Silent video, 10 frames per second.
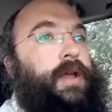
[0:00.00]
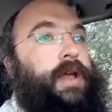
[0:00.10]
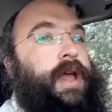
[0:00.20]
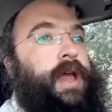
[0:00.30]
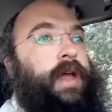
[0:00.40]

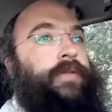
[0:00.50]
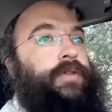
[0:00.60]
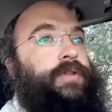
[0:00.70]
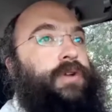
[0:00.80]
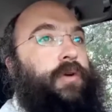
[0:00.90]
And
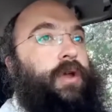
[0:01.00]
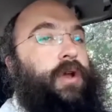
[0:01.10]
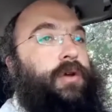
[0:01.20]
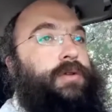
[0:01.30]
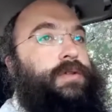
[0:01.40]
the story
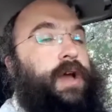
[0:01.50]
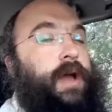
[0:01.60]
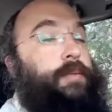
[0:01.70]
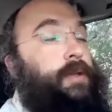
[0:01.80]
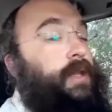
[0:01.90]
goes,
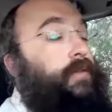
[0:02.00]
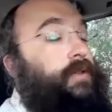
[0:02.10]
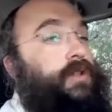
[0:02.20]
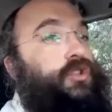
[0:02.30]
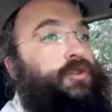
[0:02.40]
I believe
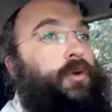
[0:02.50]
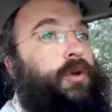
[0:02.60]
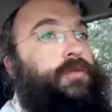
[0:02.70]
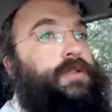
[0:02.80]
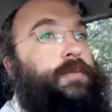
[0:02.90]
it's in
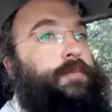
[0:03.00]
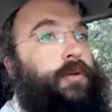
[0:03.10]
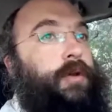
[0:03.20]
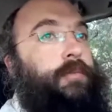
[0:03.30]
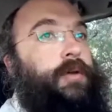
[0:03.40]
Shemot
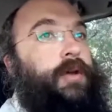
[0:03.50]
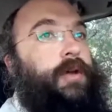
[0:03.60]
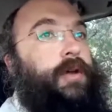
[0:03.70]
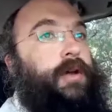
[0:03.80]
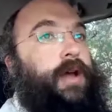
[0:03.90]
V'Sipurim.
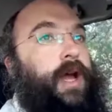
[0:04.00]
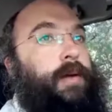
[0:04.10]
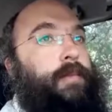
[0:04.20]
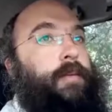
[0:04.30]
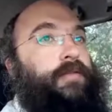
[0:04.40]
I
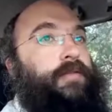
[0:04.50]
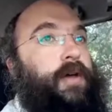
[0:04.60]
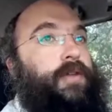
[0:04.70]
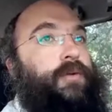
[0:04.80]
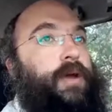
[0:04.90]
remember my
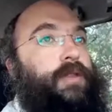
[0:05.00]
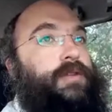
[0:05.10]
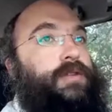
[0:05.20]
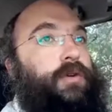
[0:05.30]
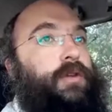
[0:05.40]
father read the
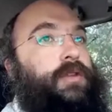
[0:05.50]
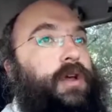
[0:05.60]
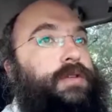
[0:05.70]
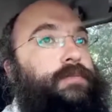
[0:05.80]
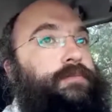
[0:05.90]
story to
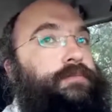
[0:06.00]
us